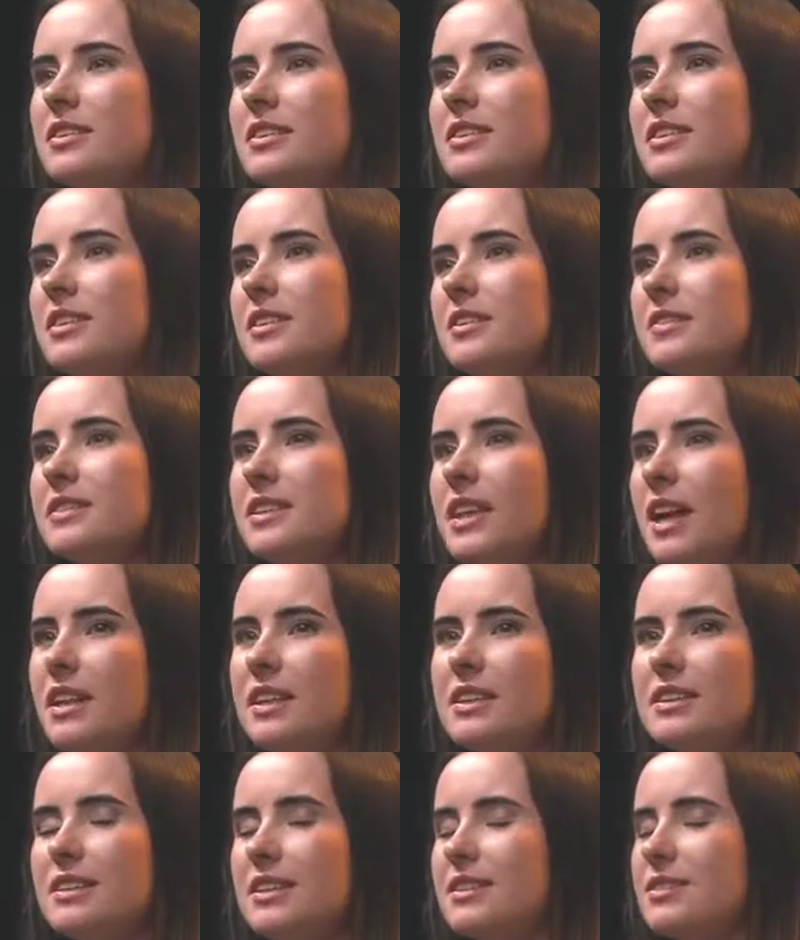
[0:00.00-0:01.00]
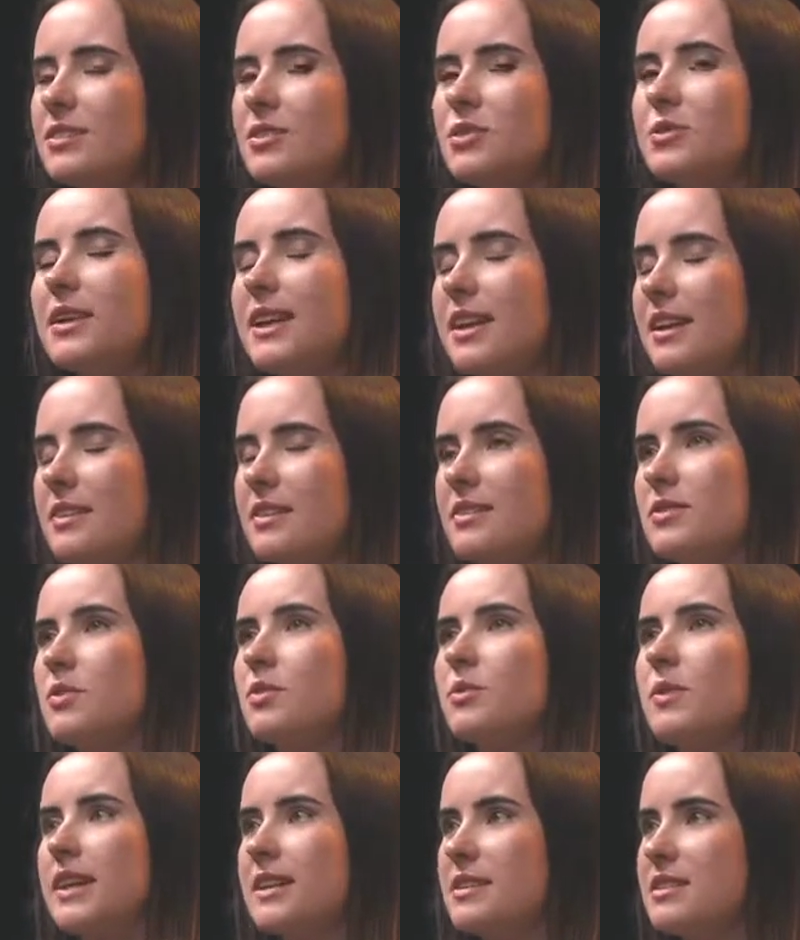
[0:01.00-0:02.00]
a lot of challenges. There's
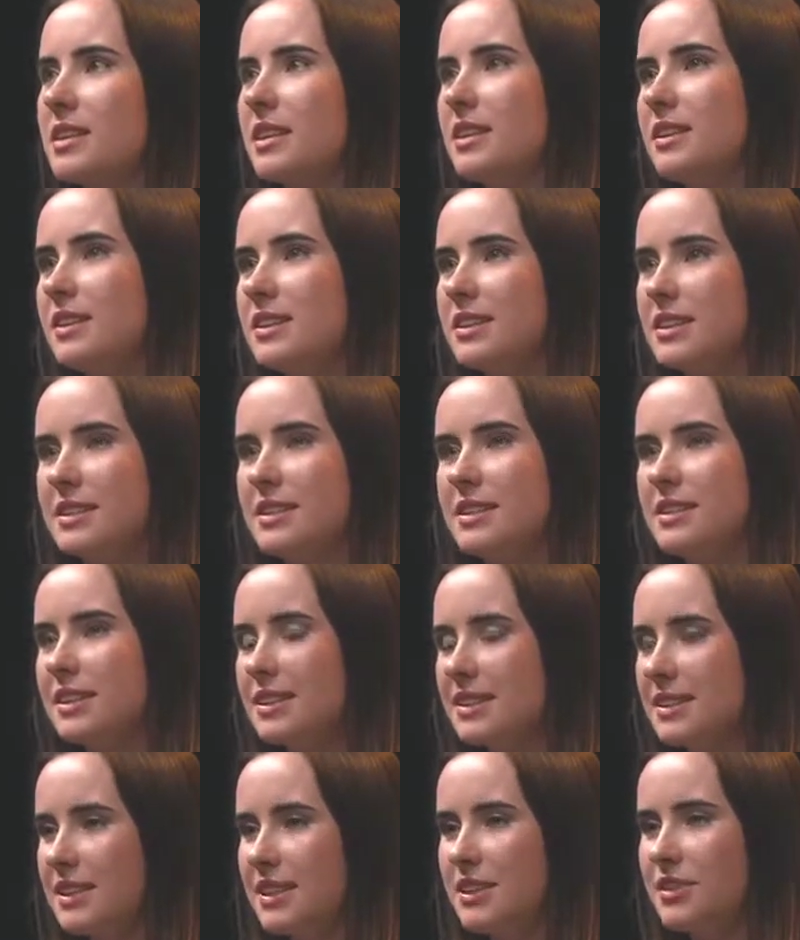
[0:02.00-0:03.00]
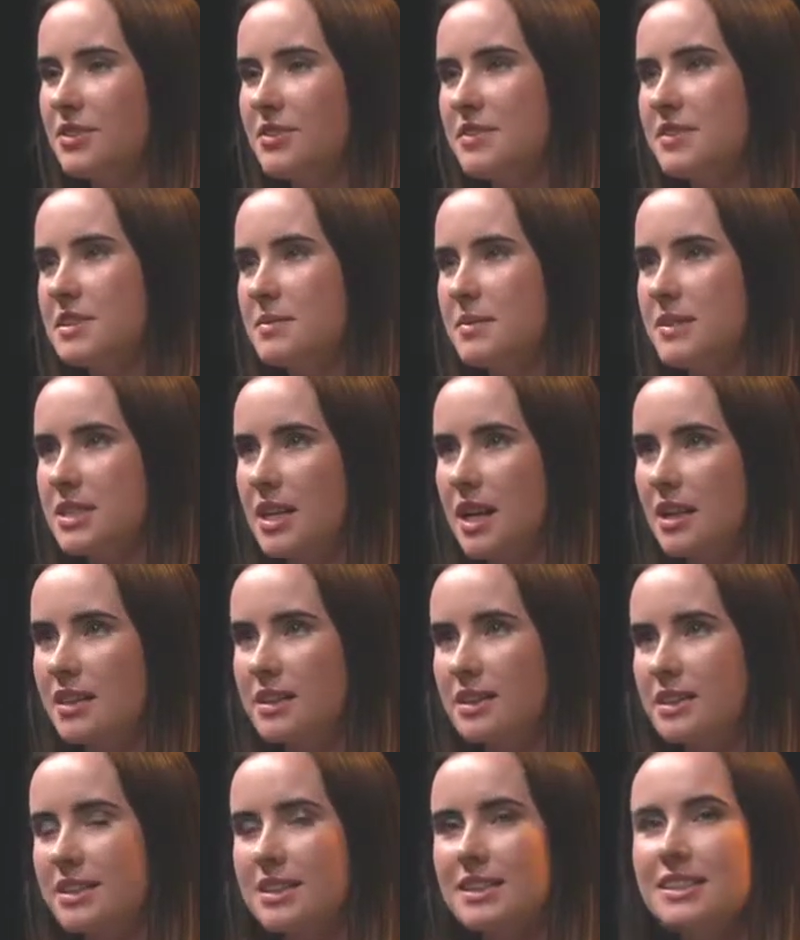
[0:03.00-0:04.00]
always challenges. Continues to be
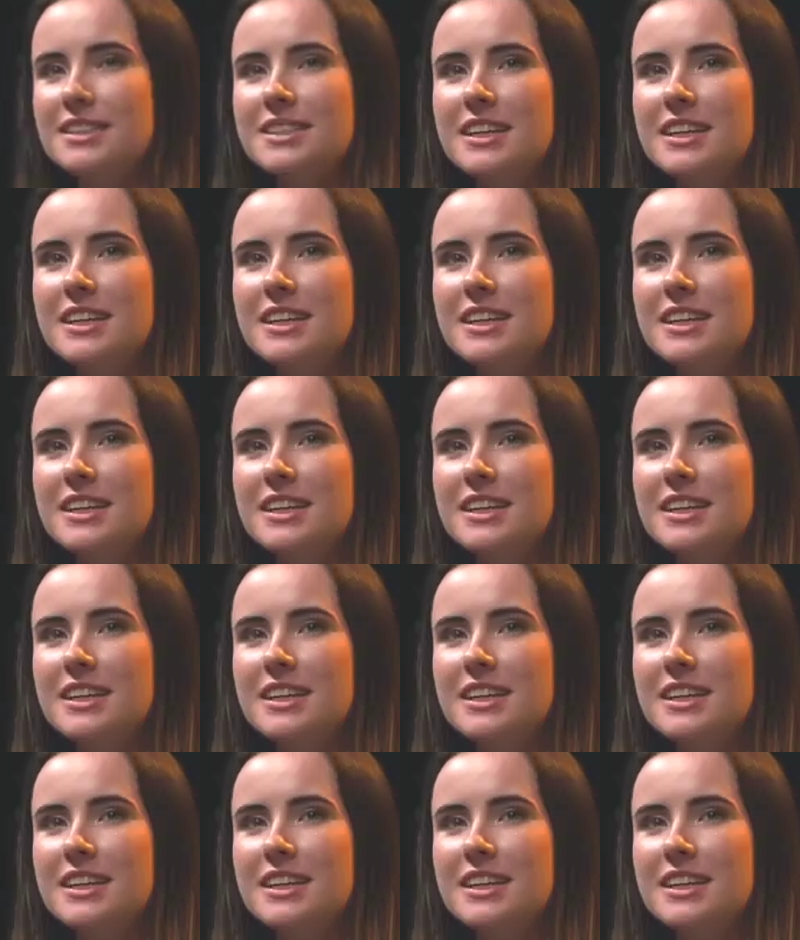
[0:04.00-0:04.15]
challenges.